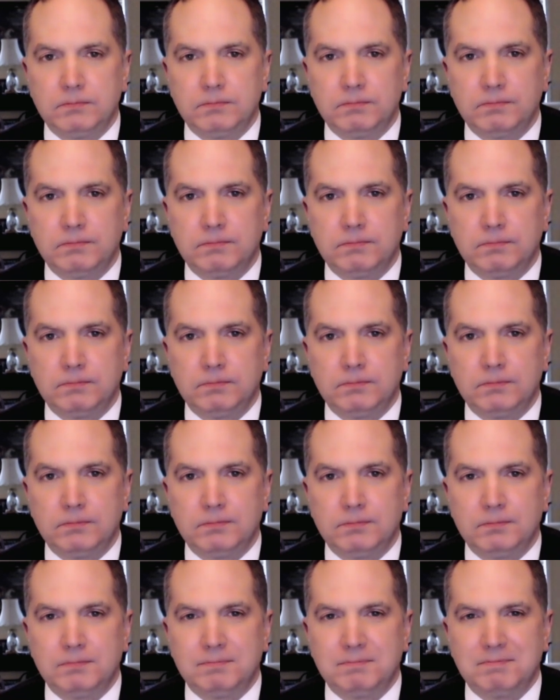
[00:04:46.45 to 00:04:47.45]

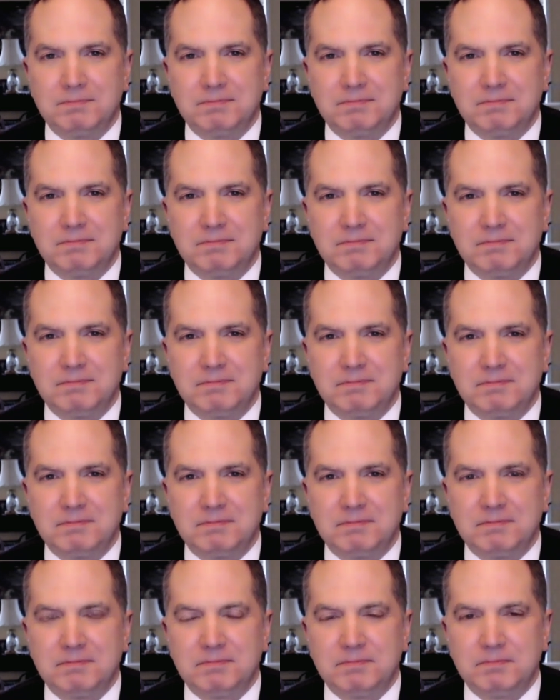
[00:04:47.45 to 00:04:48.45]

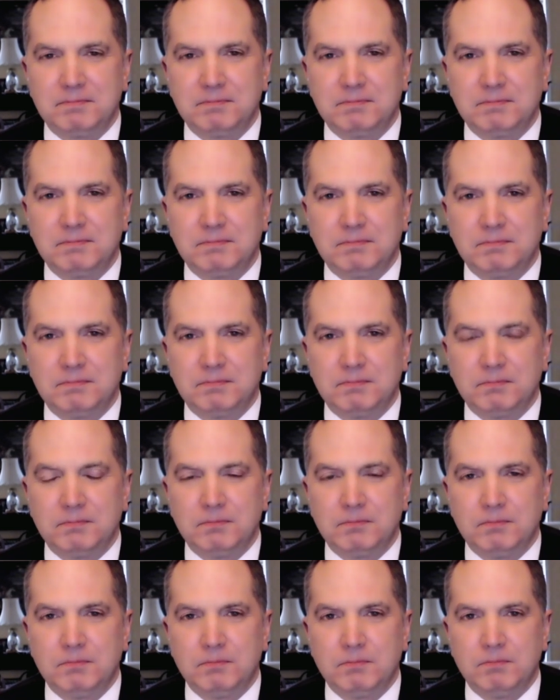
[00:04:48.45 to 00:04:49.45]

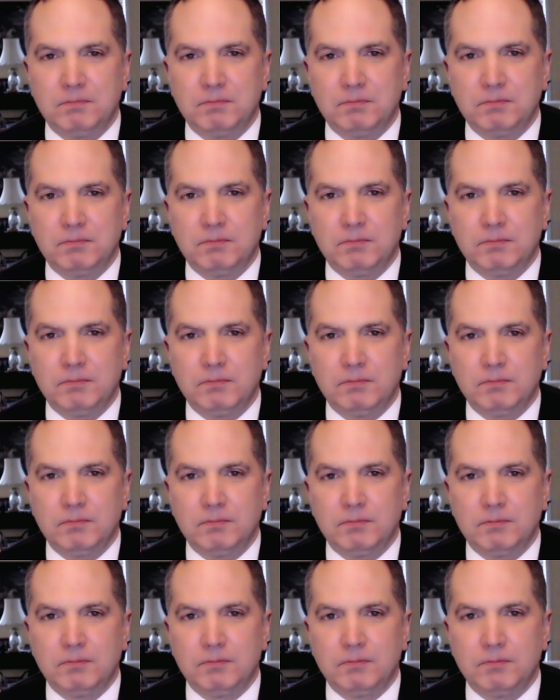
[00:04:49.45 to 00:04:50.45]

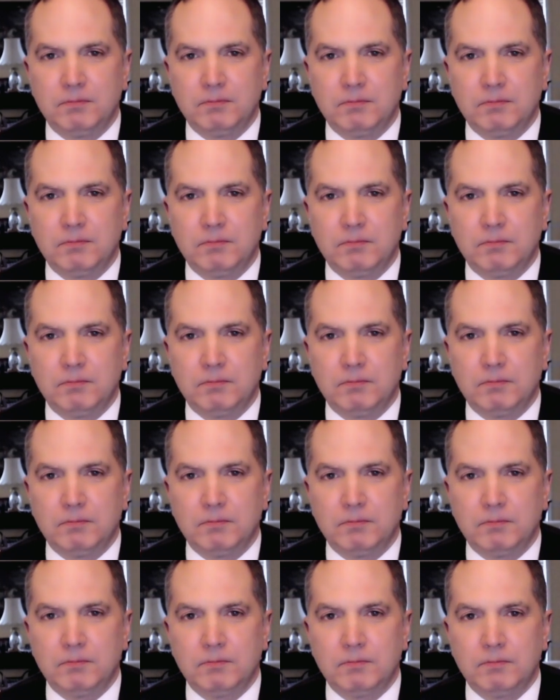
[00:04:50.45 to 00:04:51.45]

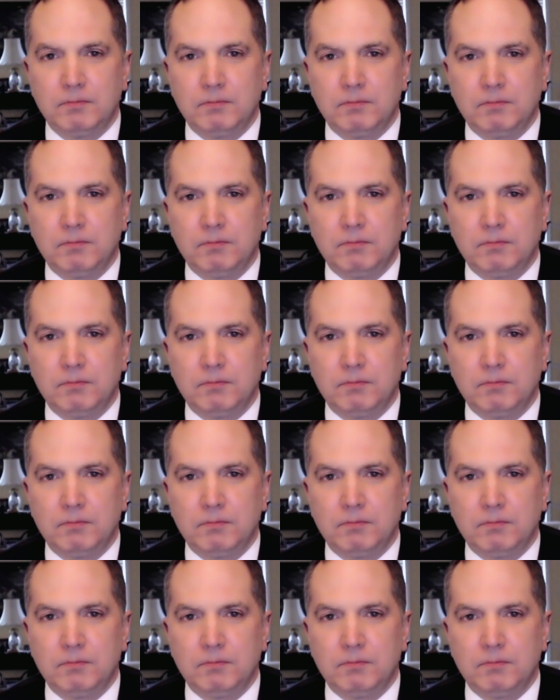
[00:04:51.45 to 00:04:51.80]
(silent)